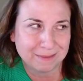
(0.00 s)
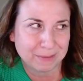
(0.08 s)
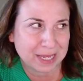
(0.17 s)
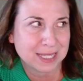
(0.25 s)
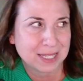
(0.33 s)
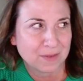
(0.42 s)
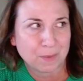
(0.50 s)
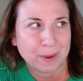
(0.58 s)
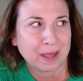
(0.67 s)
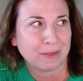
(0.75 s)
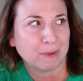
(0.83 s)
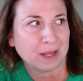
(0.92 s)
kids have a
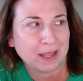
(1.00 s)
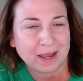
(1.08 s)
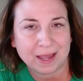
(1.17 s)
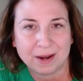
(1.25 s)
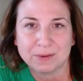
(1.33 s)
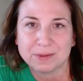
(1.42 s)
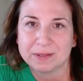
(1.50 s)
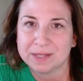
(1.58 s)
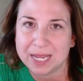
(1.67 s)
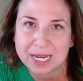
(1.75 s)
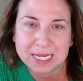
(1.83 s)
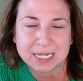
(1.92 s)
bath, but like I don't
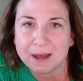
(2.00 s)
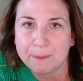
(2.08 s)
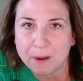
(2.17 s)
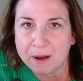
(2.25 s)
take a tub